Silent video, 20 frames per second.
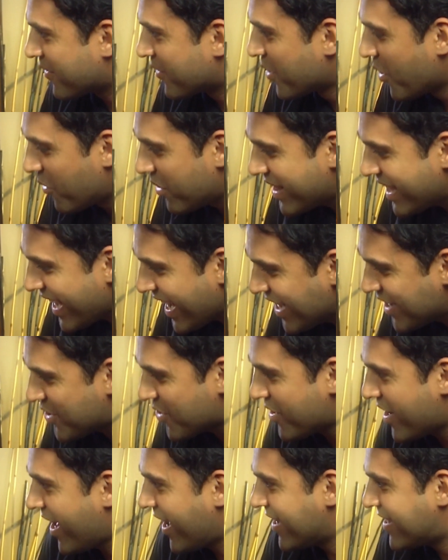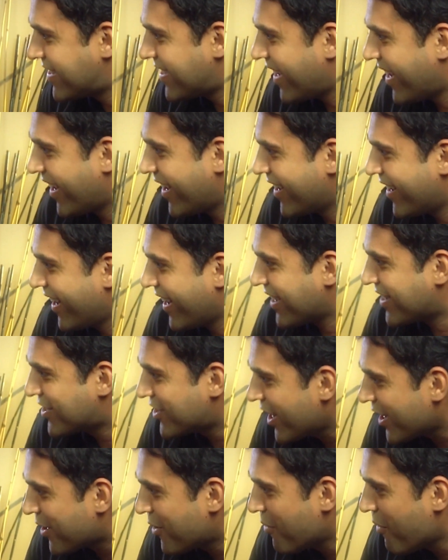go to the internet and, like,
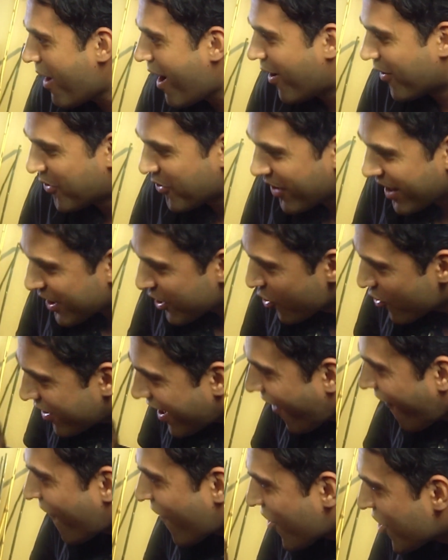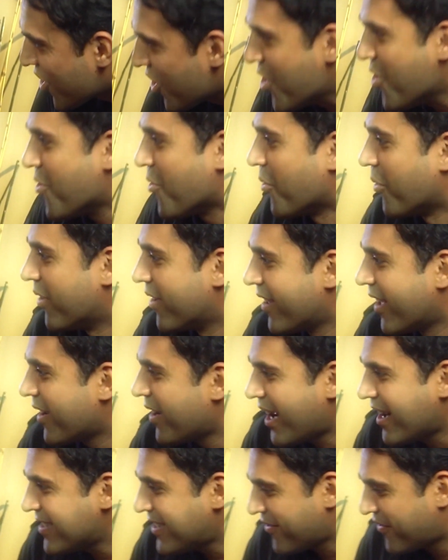check you out? They're, like, looking for you. Like,
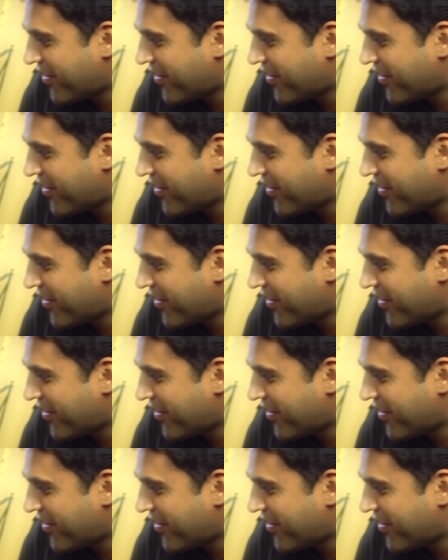how does it